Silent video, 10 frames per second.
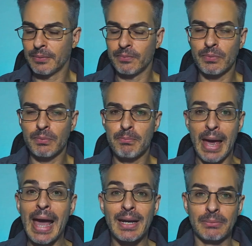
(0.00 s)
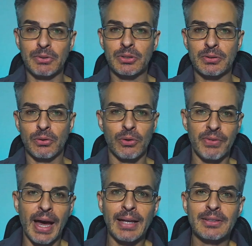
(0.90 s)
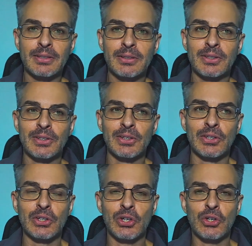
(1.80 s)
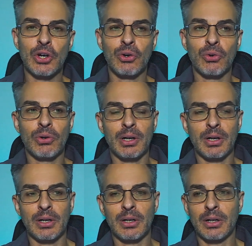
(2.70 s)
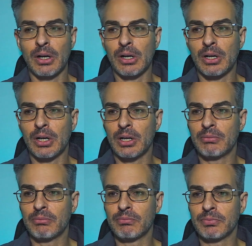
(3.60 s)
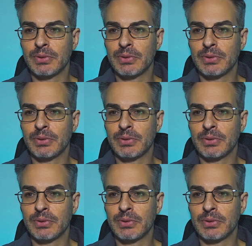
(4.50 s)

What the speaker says: madams of that, are